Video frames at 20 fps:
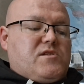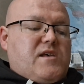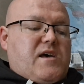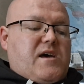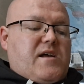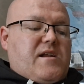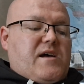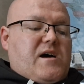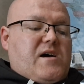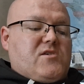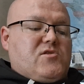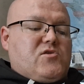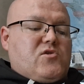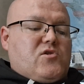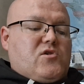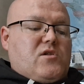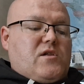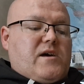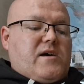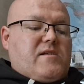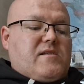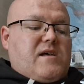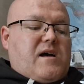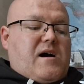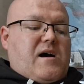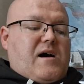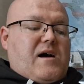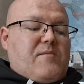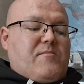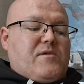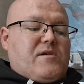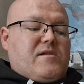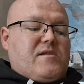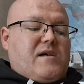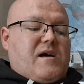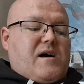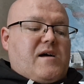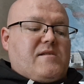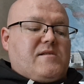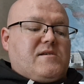then asked to collect a hammer and
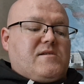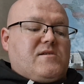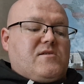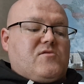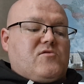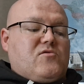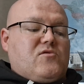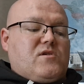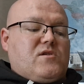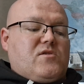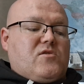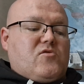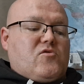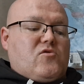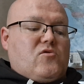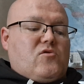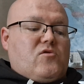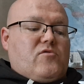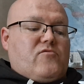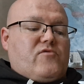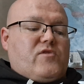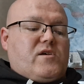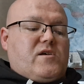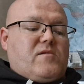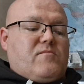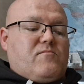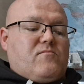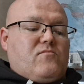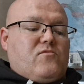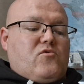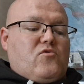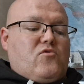handed it to either Gul or Rahim,